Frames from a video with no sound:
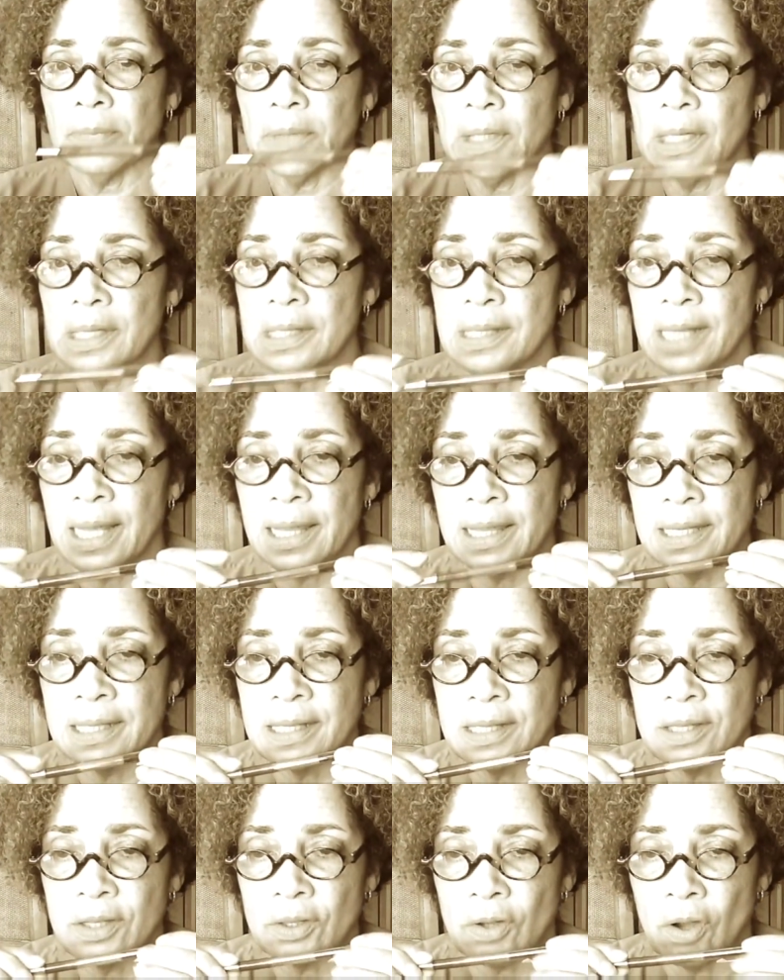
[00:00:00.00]
say this
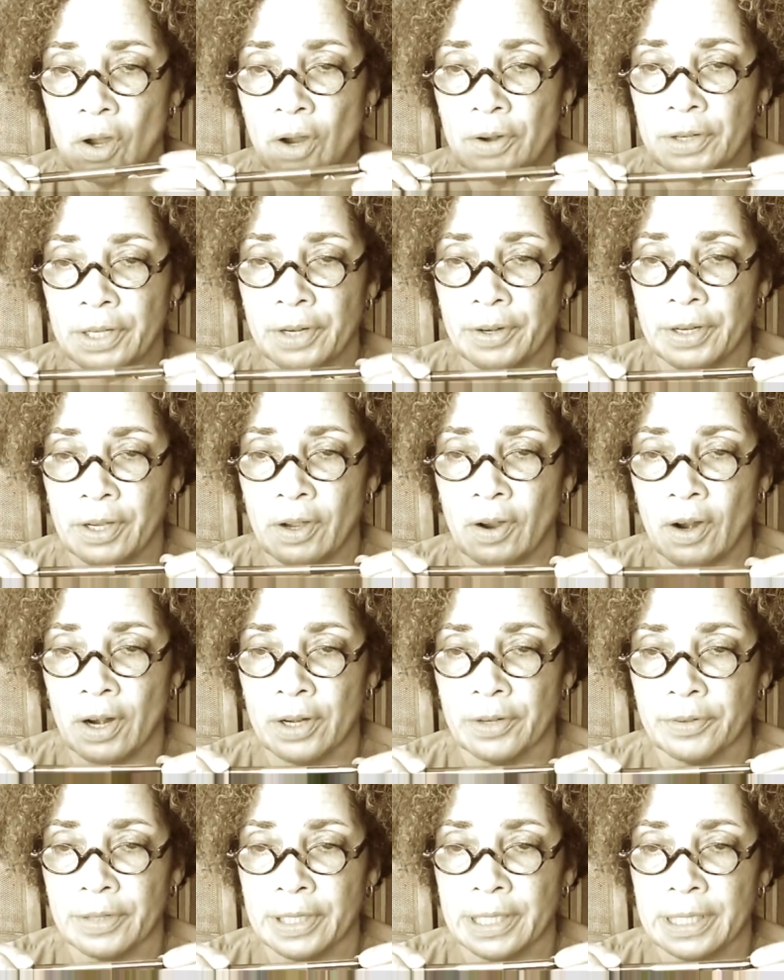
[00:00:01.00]
is the coronary
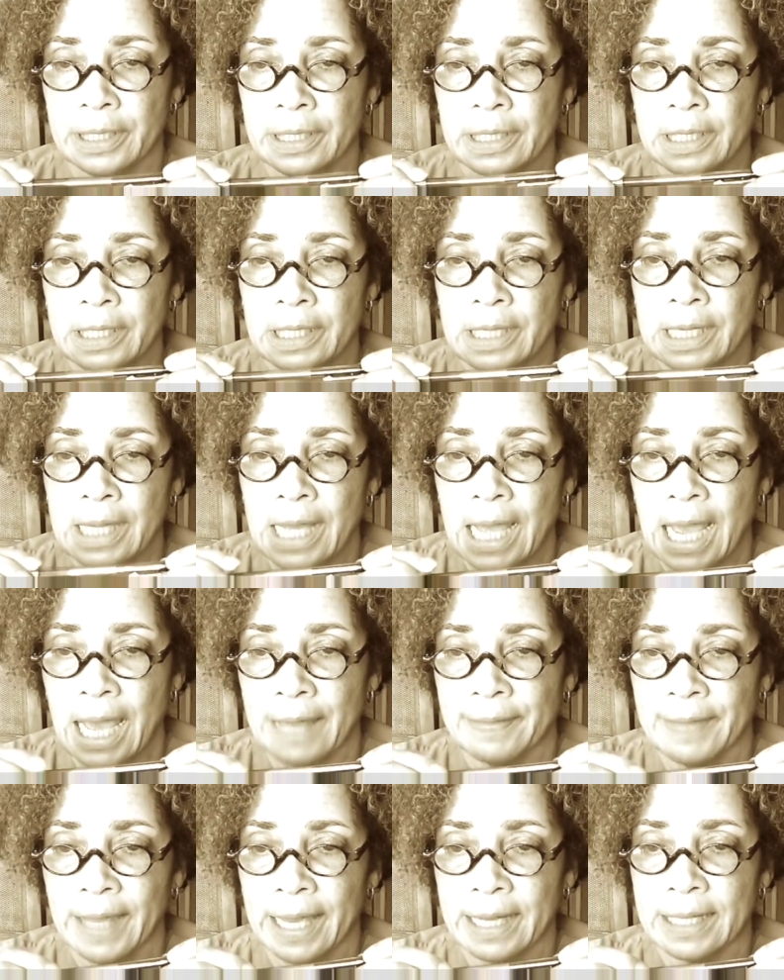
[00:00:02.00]
artery,
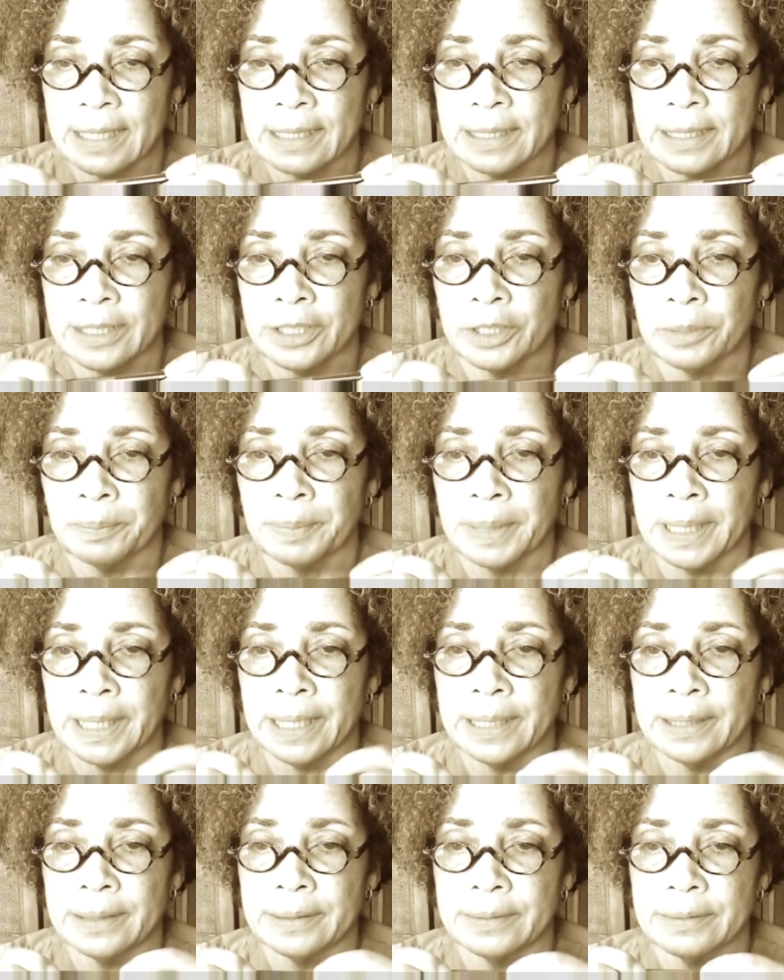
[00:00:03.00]
and that clear
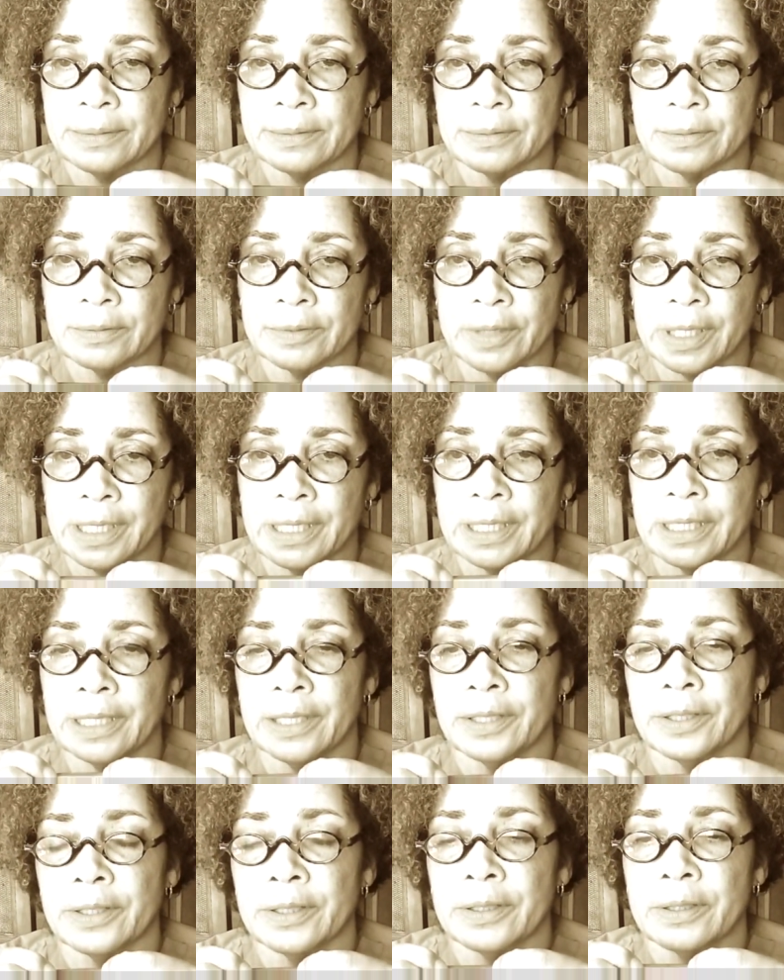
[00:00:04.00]
bit right
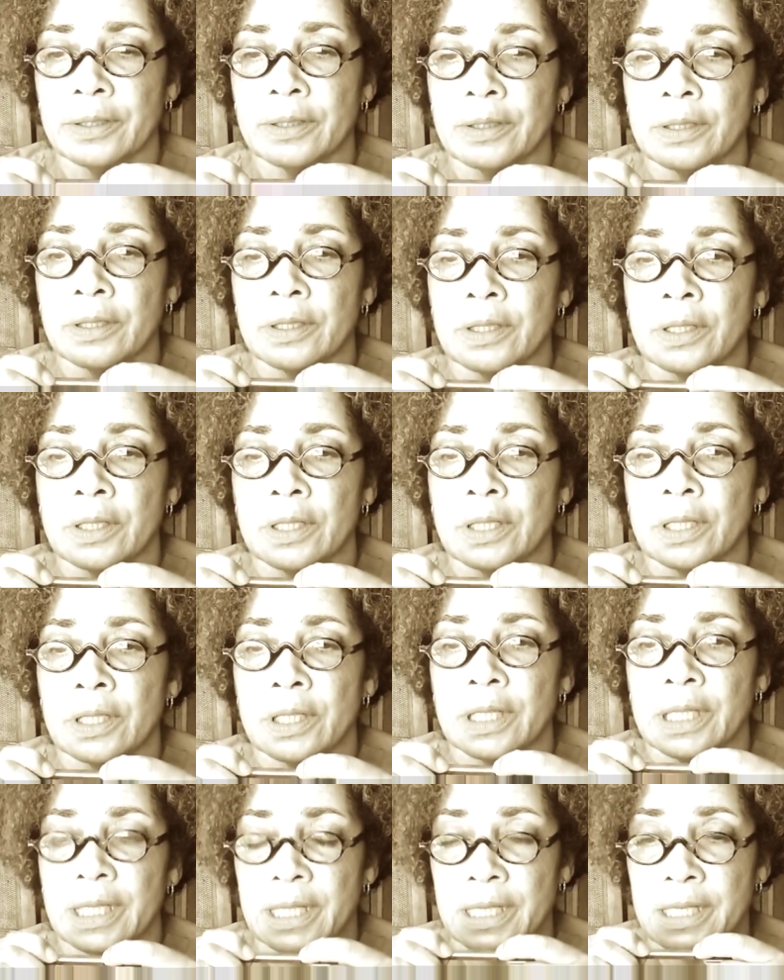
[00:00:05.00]
here
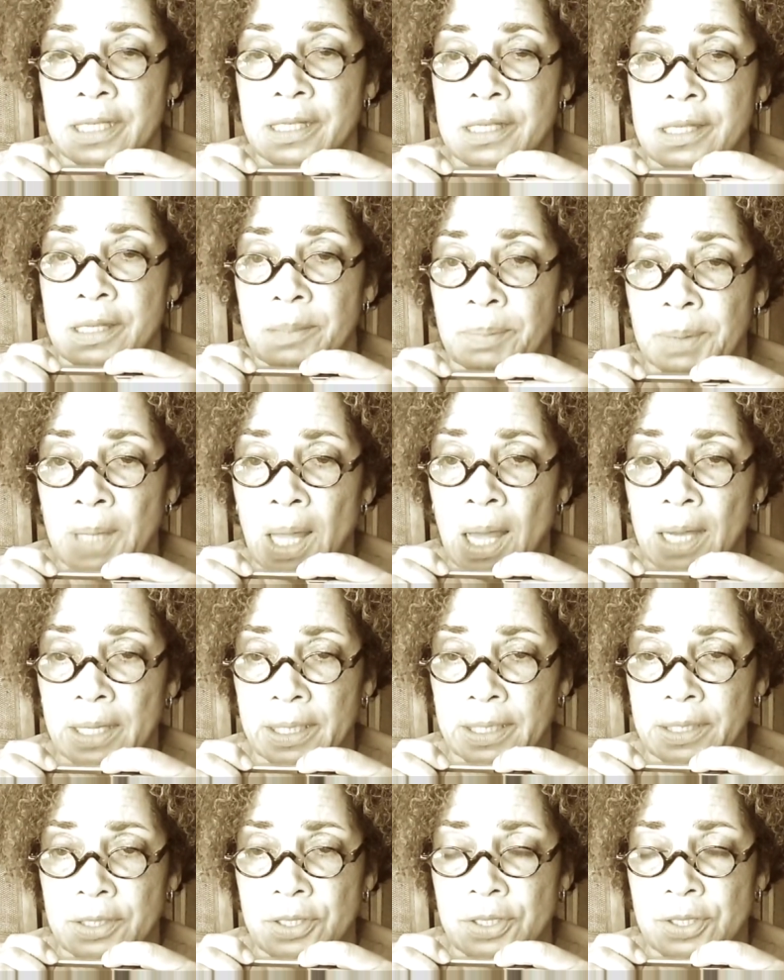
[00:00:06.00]
is the
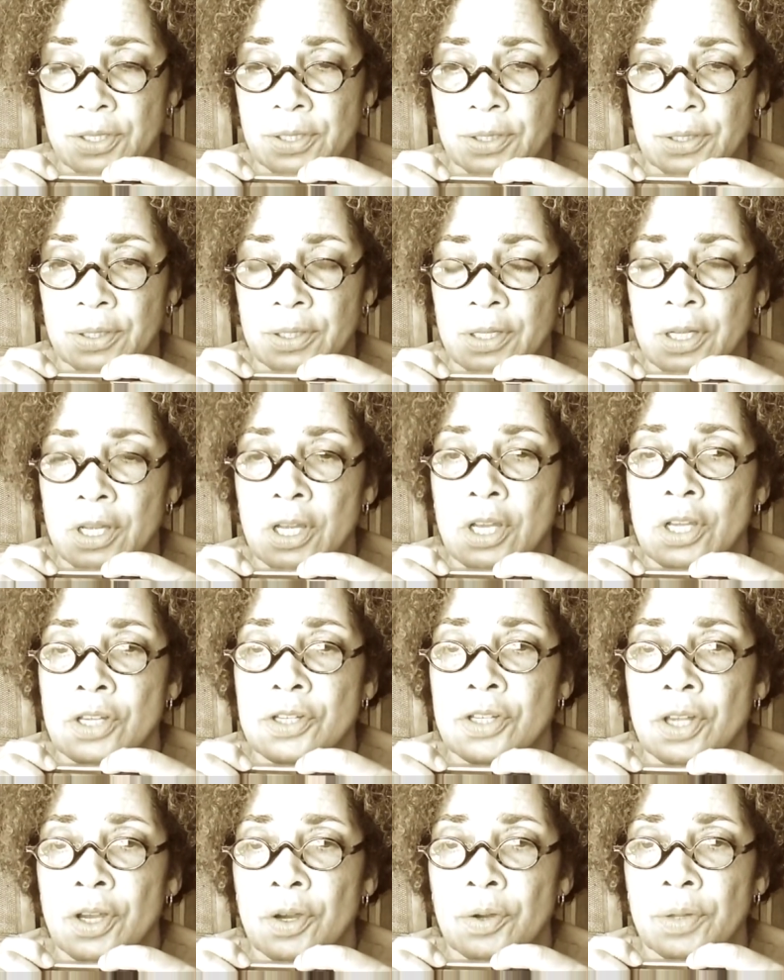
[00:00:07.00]
blockage.
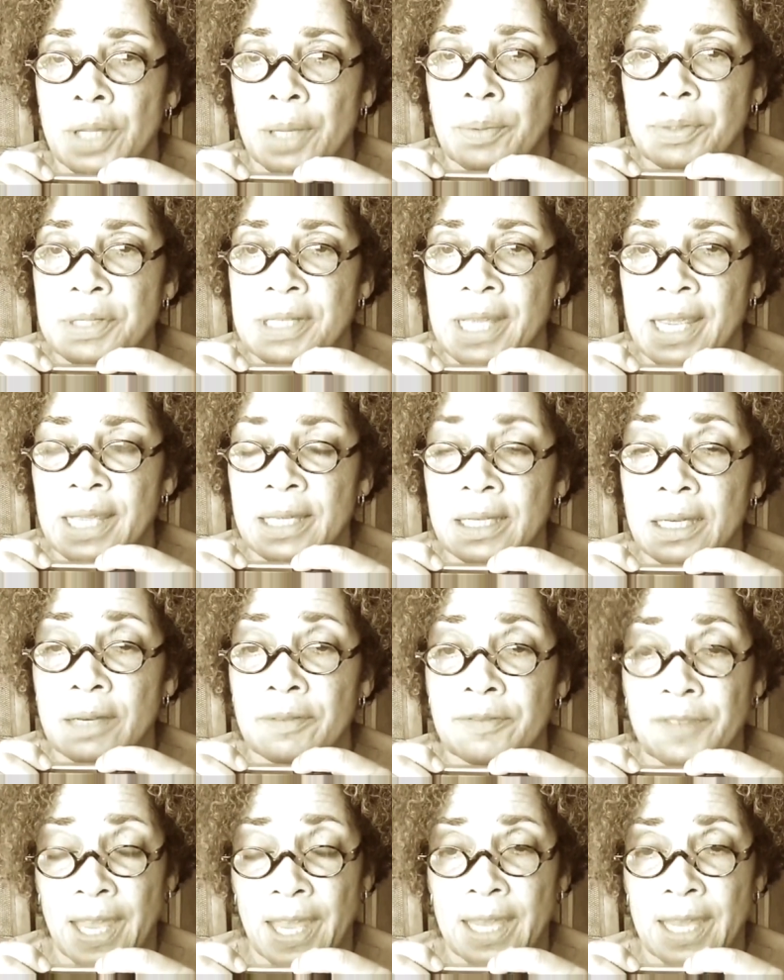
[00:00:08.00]
So they would take a
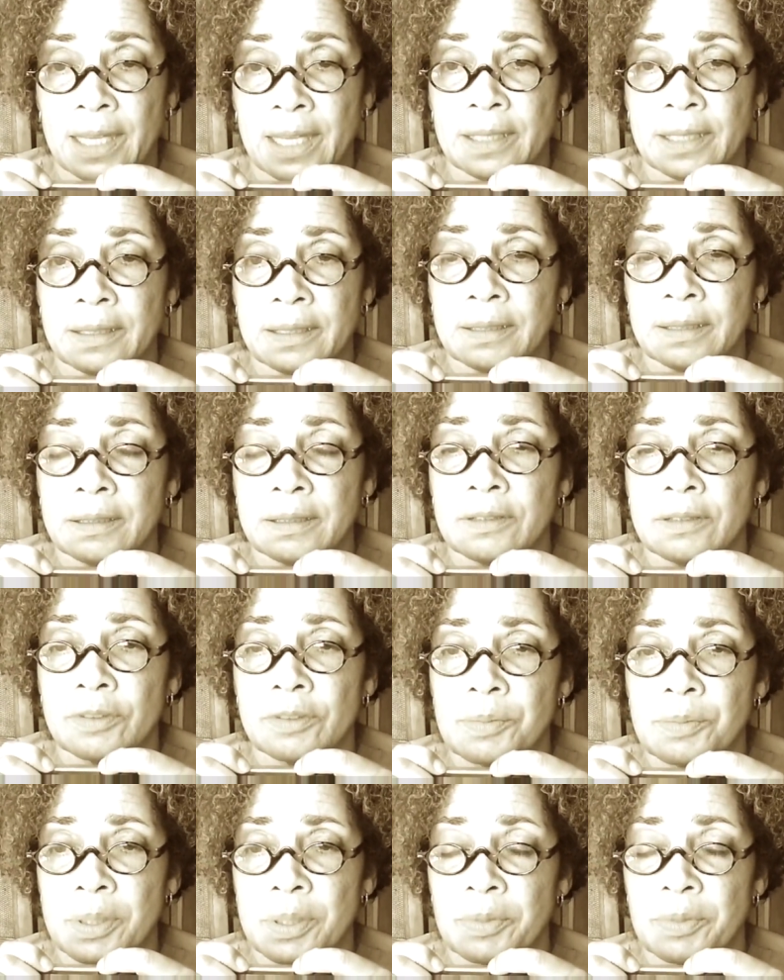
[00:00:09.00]
vein from
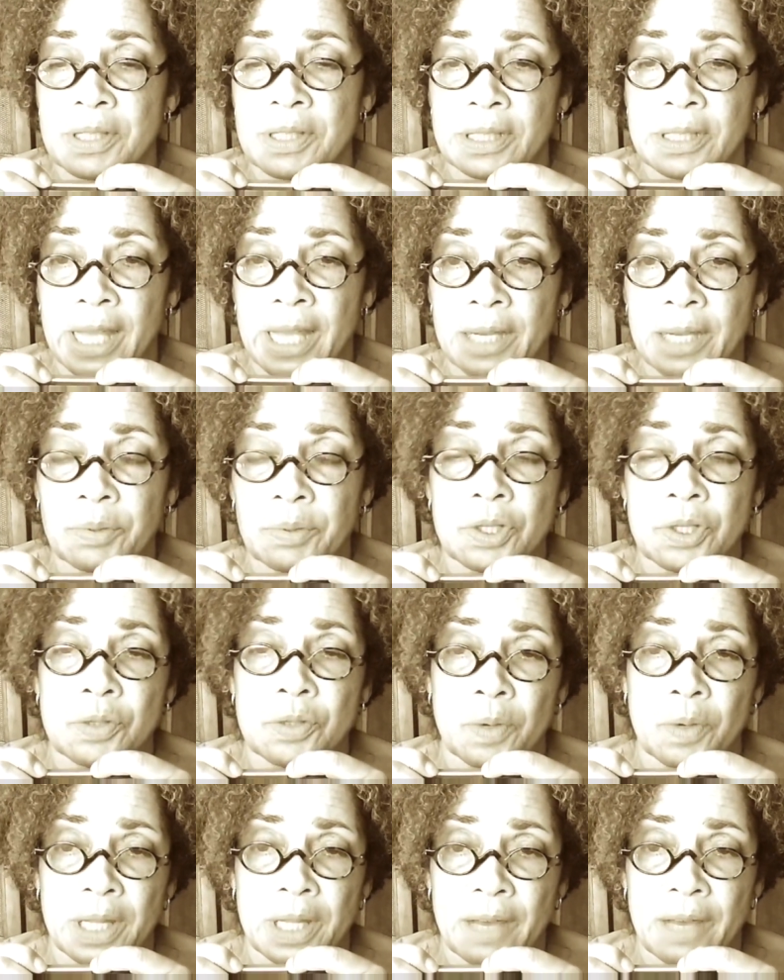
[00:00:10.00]
someone's leg, which is
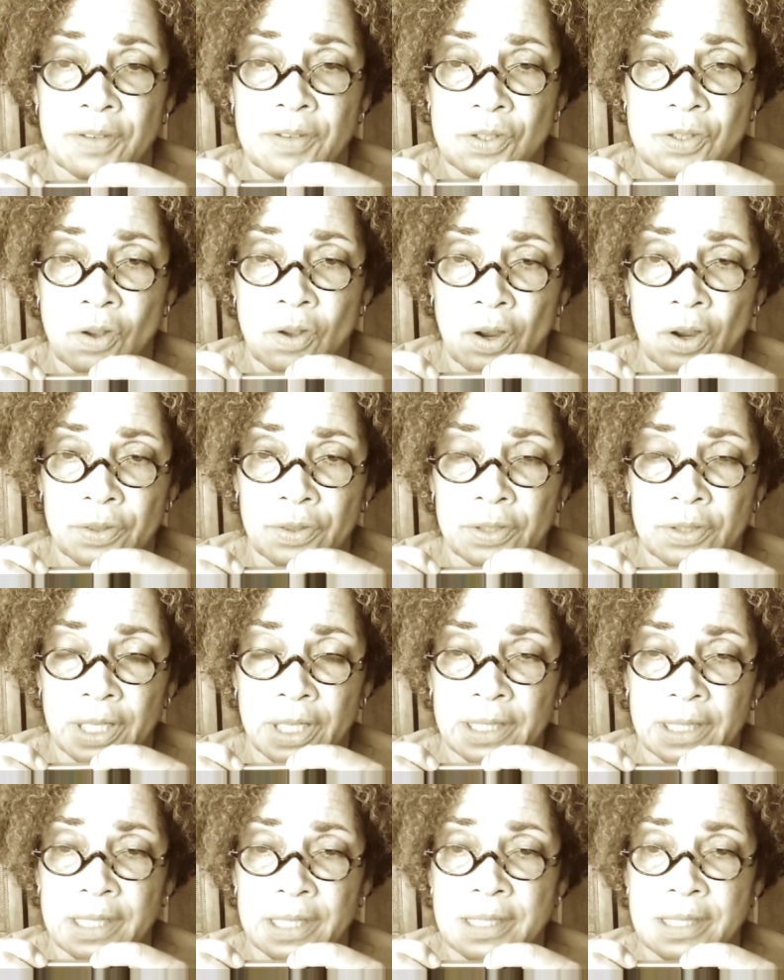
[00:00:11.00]
why they have a scar on their leg.